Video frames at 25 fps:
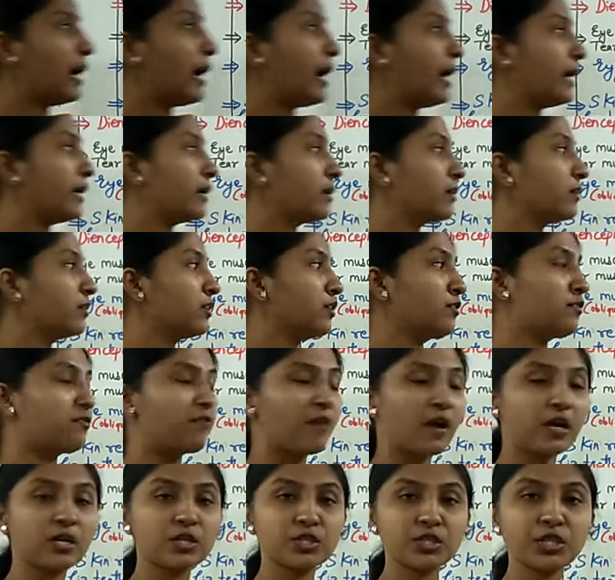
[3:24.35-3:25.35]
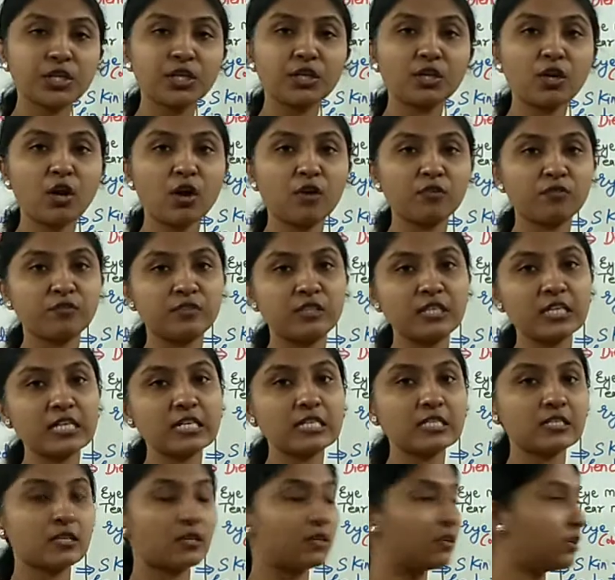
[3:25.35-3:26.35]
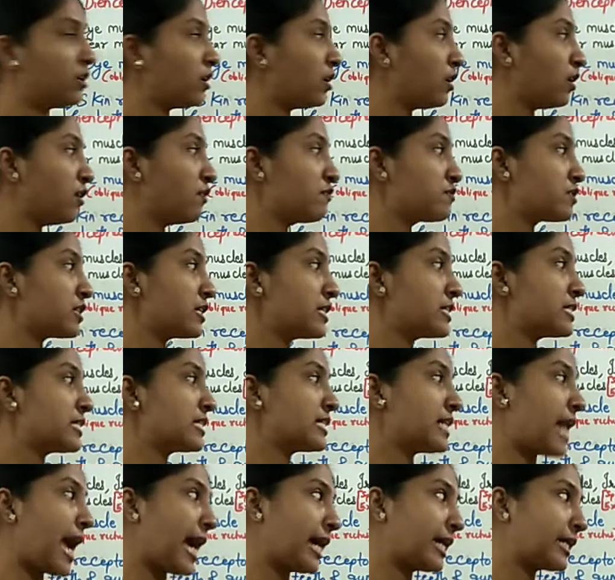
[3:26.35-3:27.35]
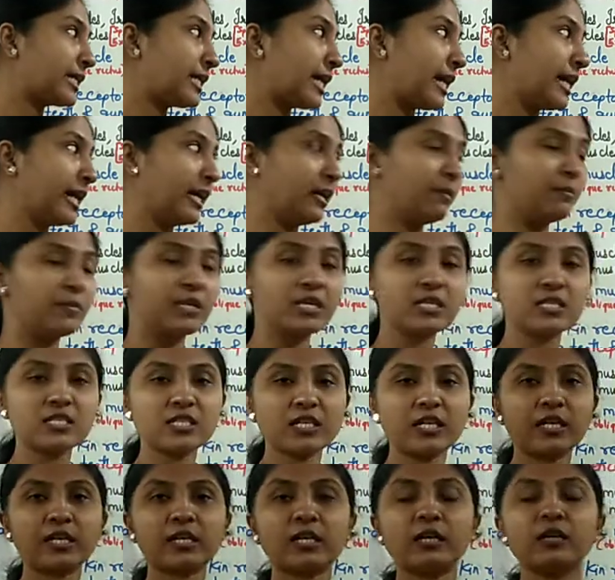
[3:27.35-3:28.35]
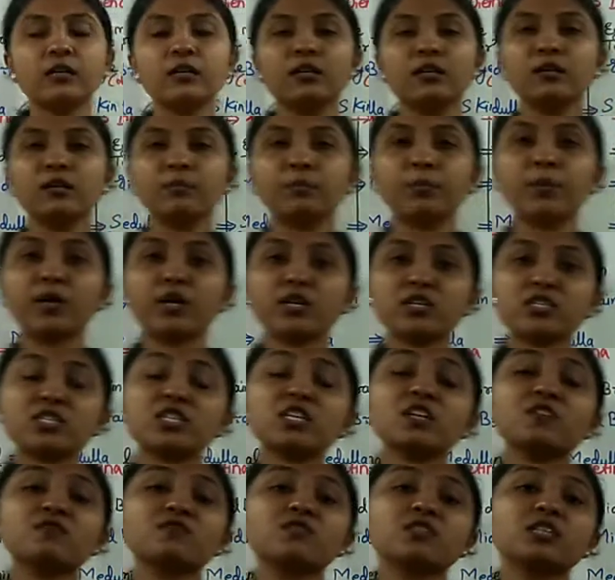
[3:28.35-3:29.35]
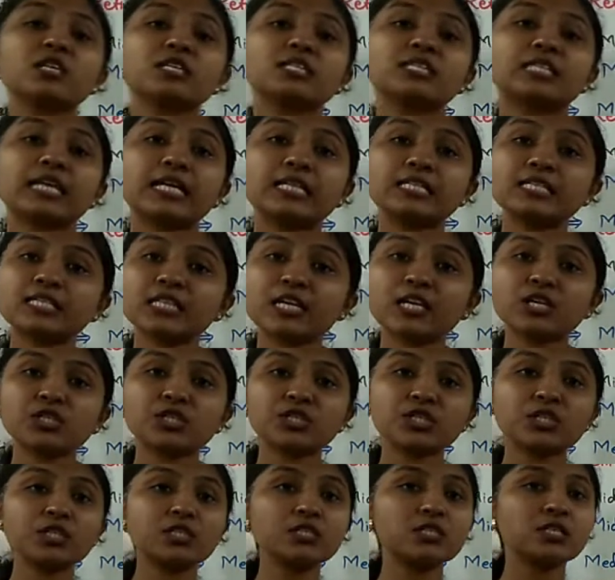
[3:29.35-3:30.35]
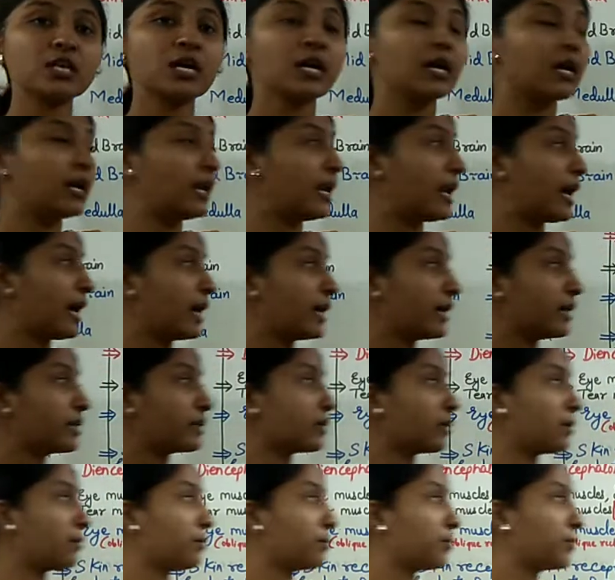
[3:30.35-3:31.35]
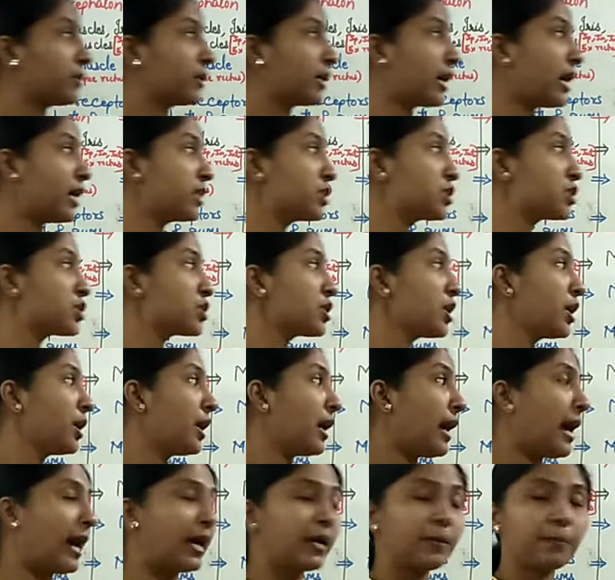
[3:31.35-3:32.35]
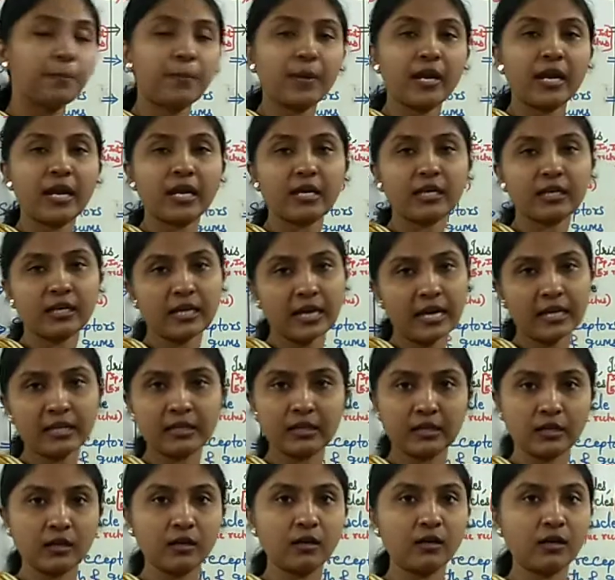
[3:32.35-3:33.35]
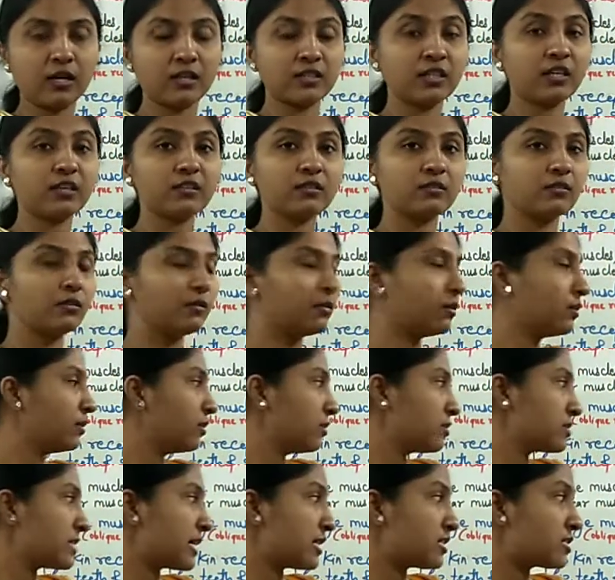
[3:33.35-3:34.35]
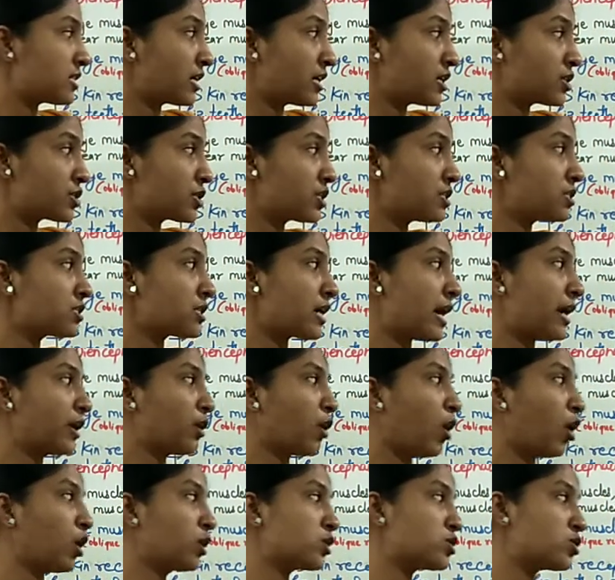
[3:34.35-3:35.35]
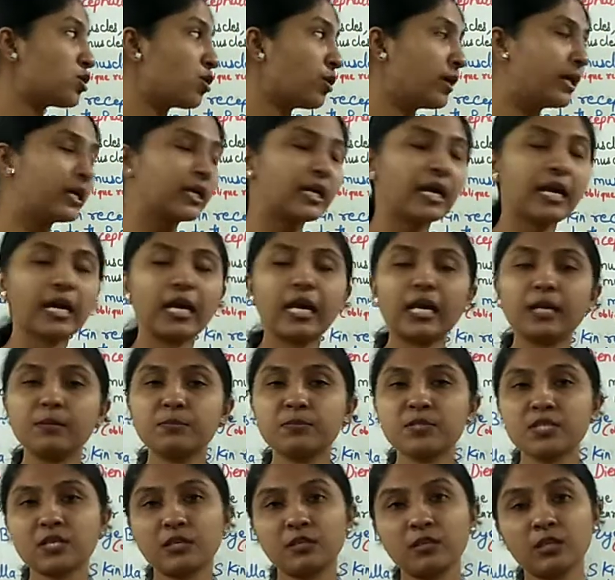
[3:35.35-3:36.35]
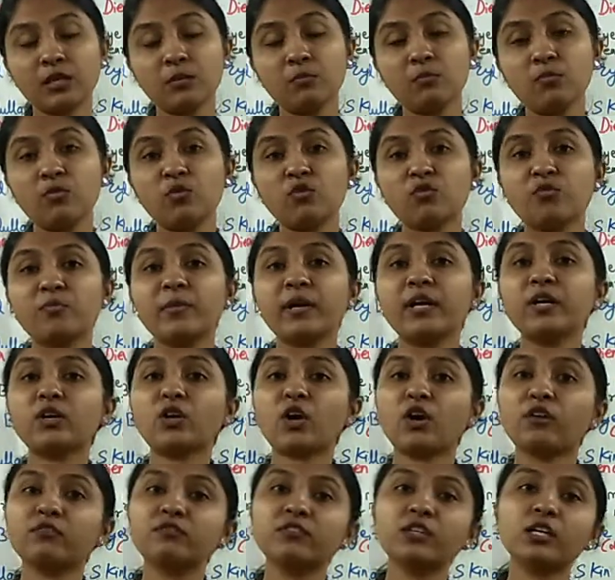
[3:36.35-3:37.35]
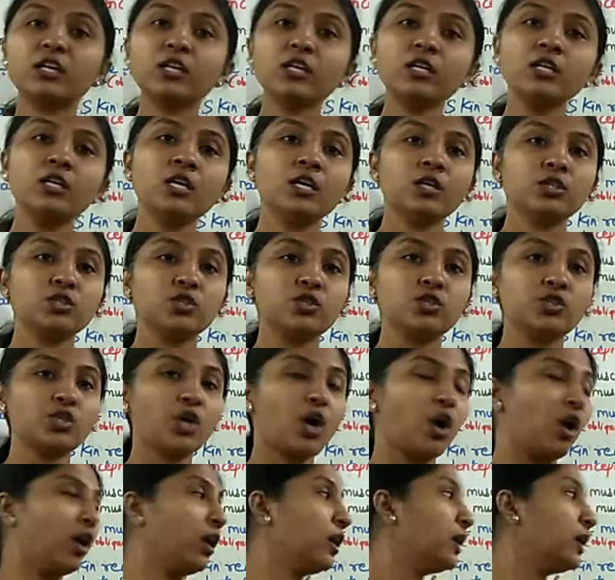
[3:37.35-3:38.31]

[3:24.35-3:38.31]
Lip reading: and the function of these nerves is tactile, means it perceives the sensations like touch and pain and other sensations, and also it helps in the movement of the jaw.